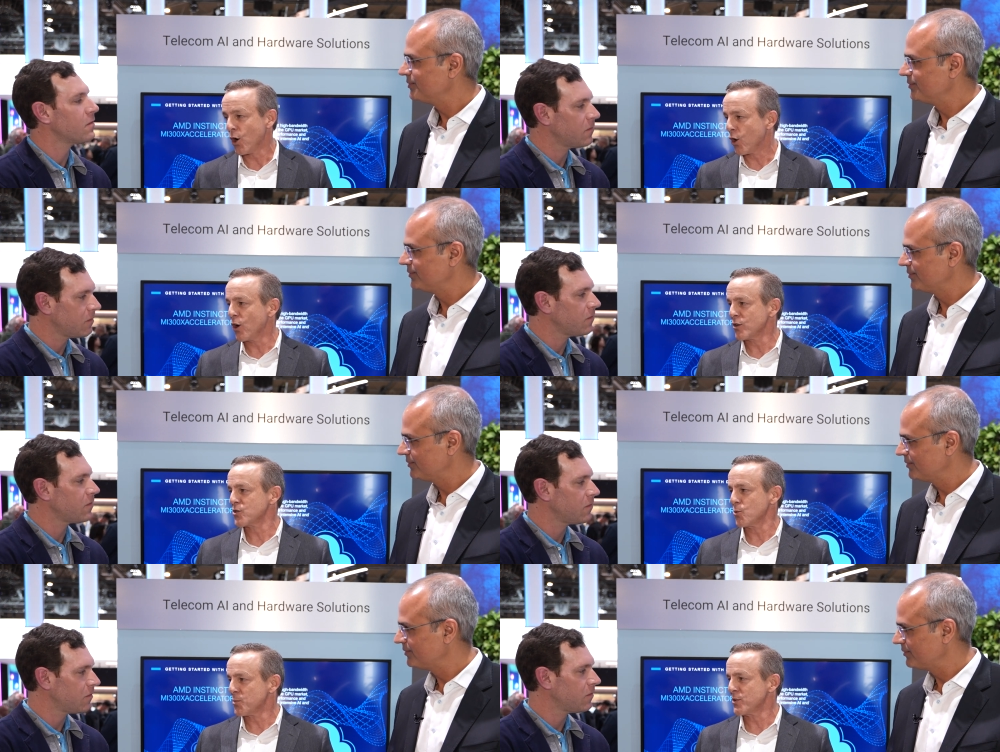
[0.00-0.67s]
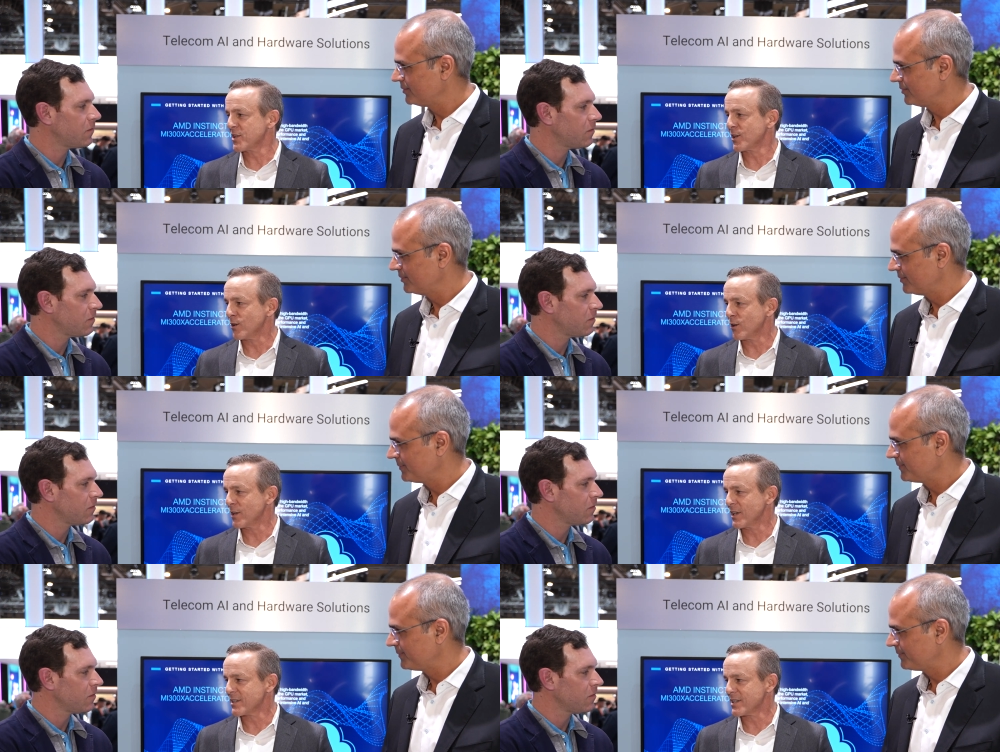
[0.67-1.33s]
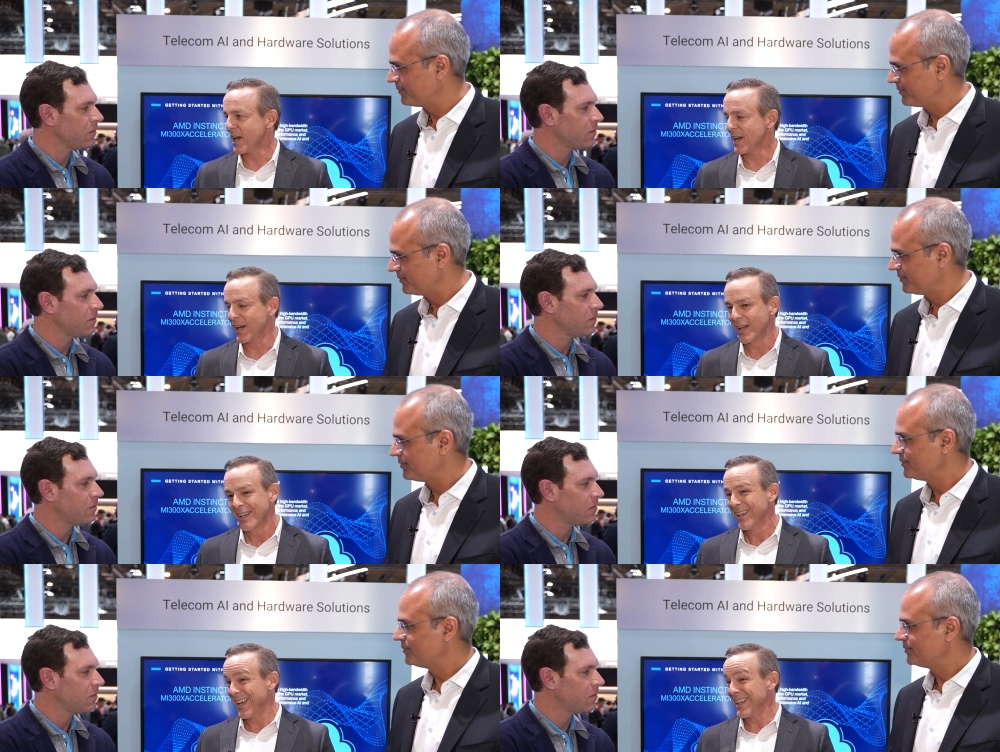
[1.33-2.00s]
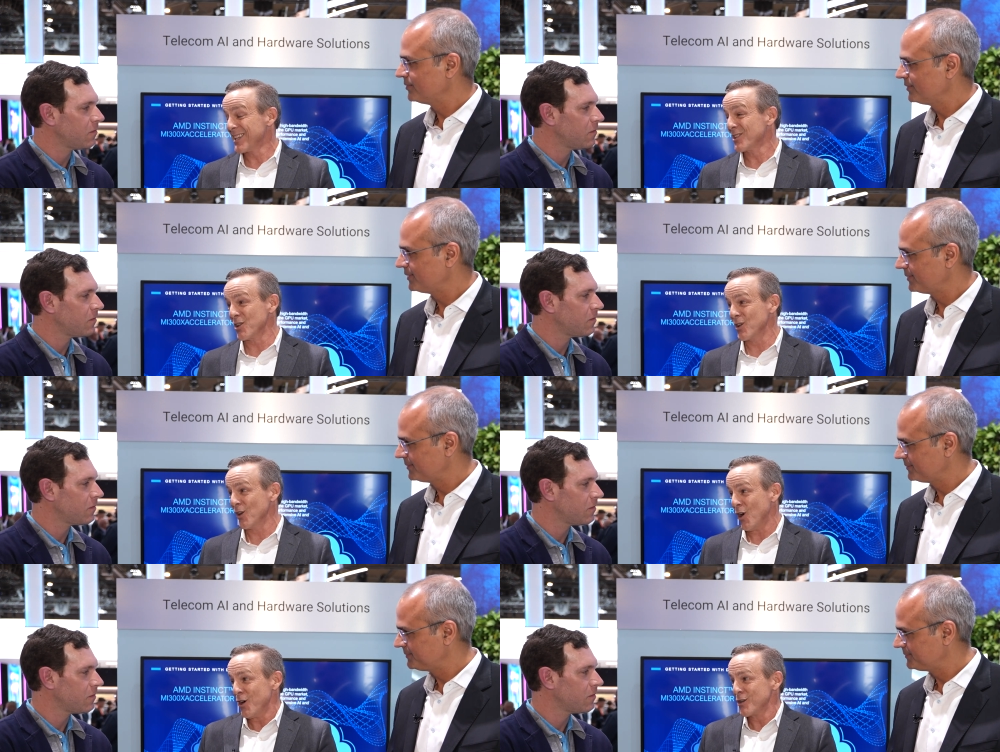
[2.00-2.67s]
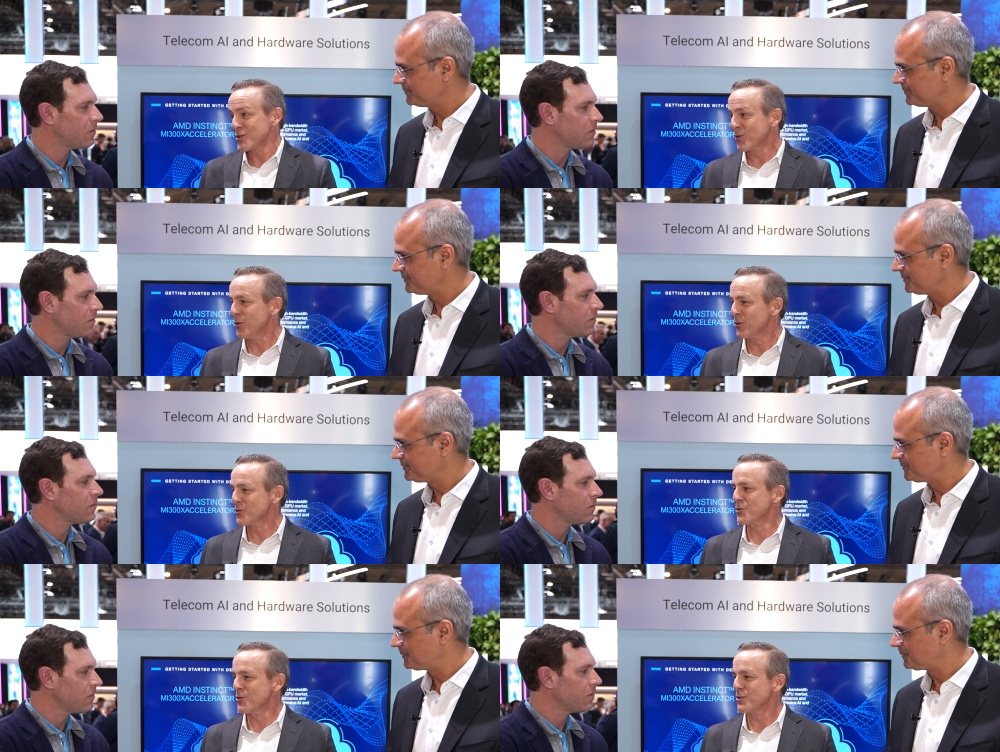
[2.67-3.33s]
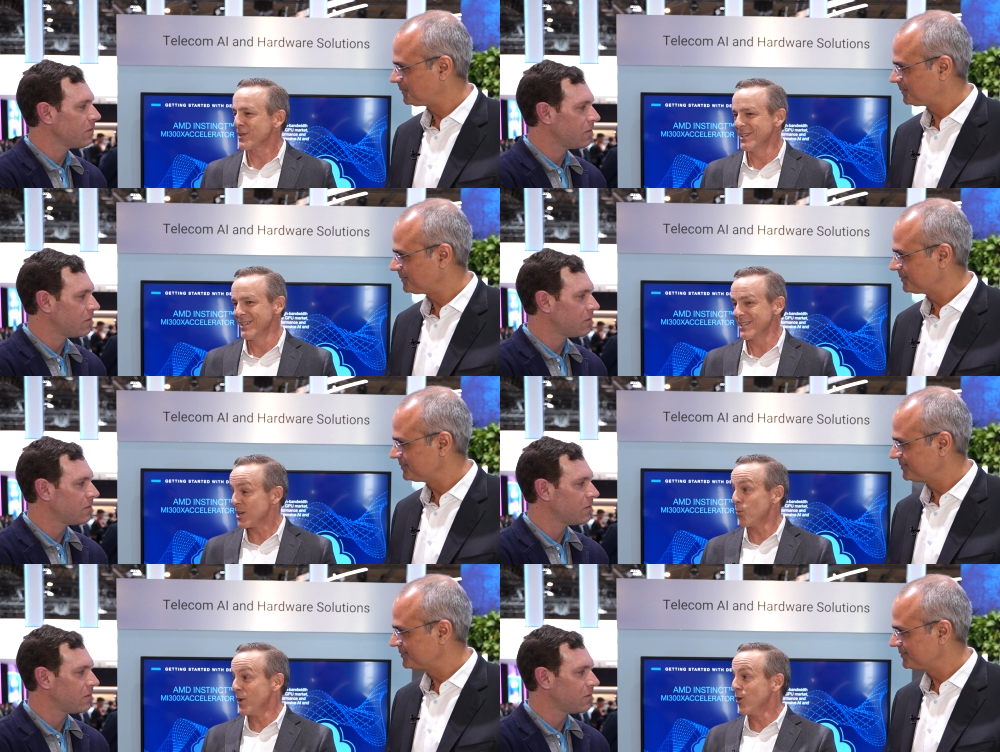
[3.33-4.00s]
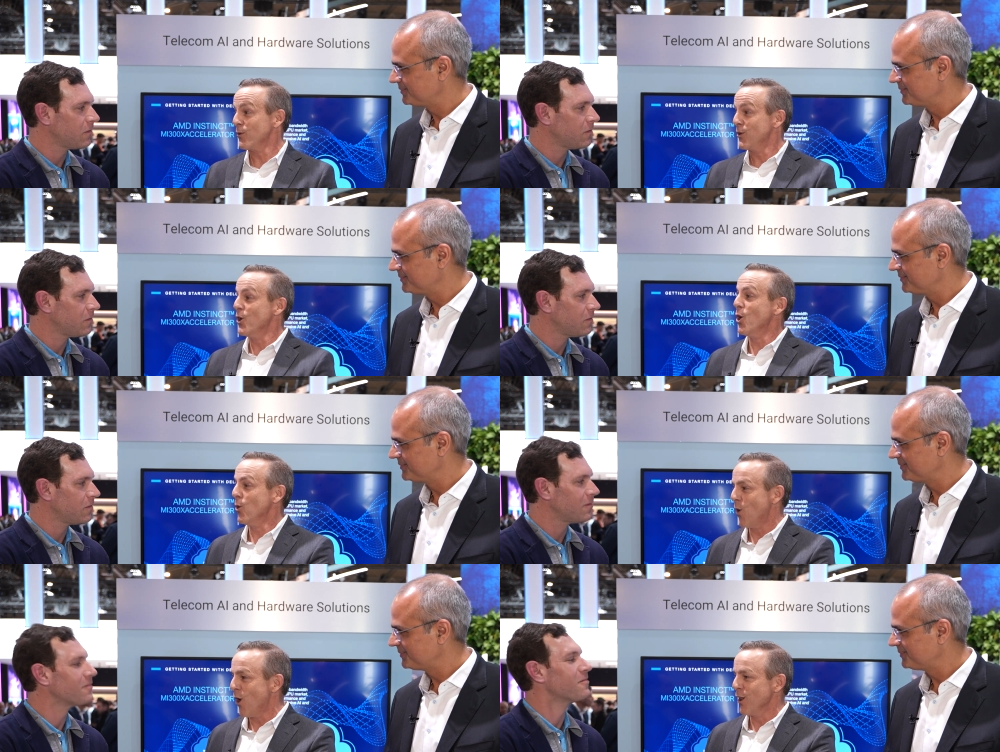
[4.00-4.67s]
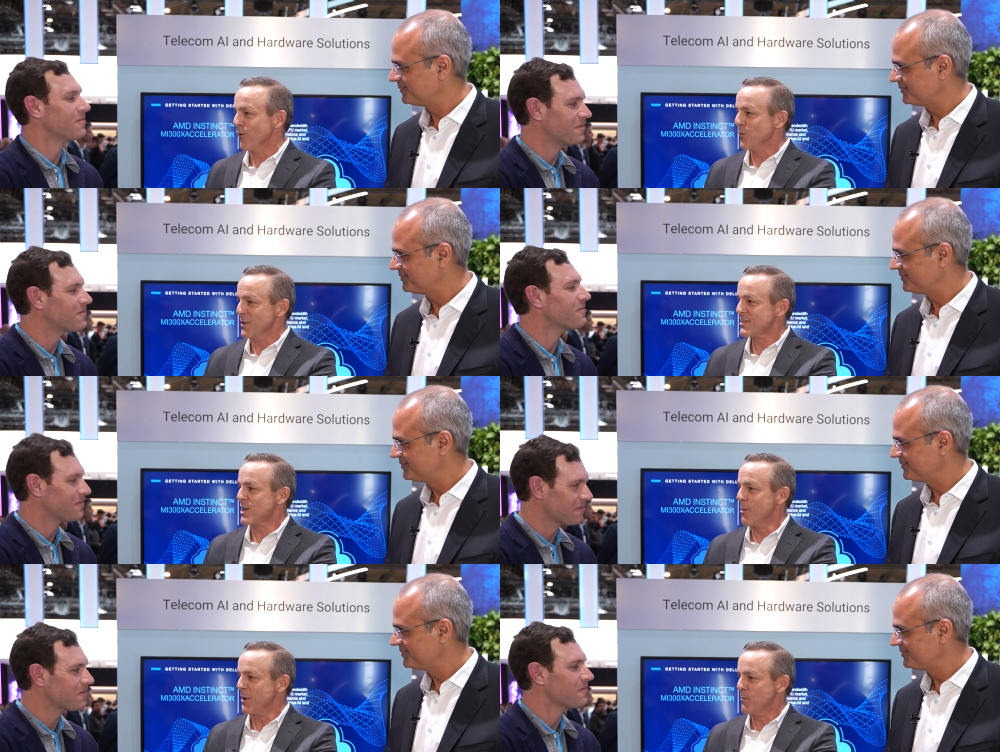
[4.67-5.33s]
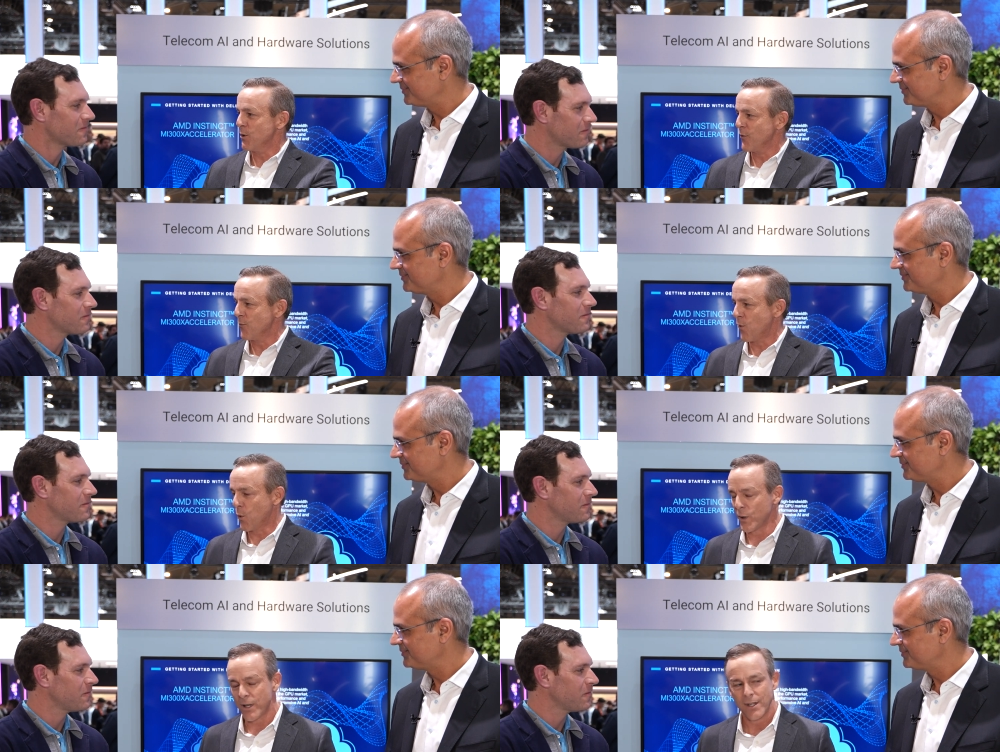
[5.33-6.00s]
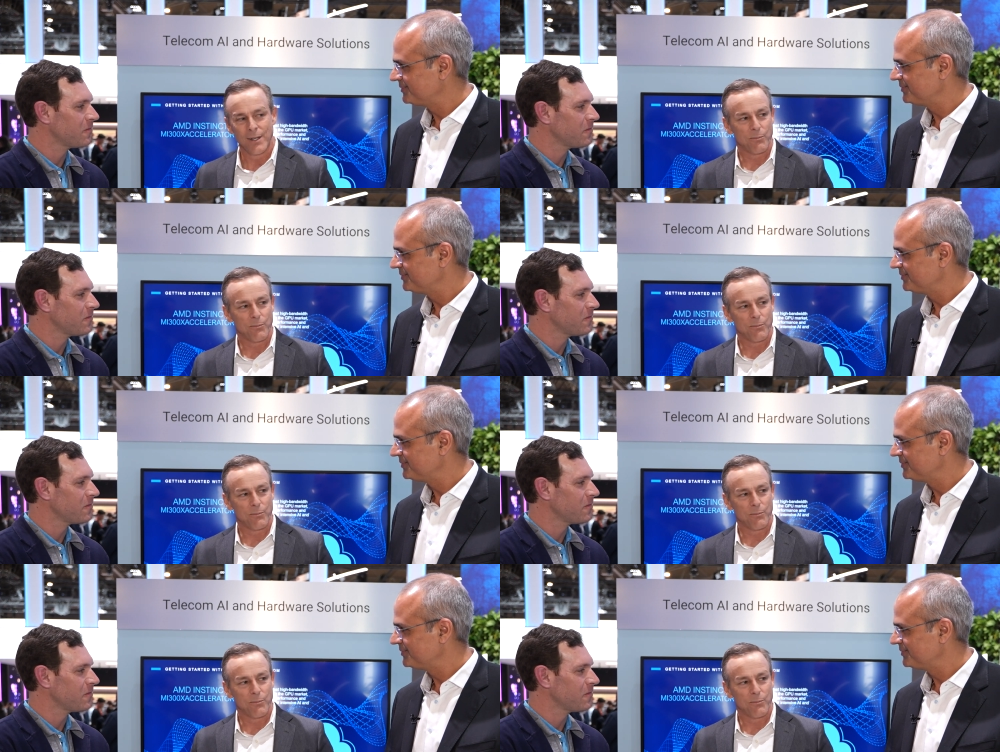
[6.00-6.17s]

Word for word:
Speaker 1: are also particularly exciting. I think the harsh, cold truth is that we don't know all of what's coming moving forward,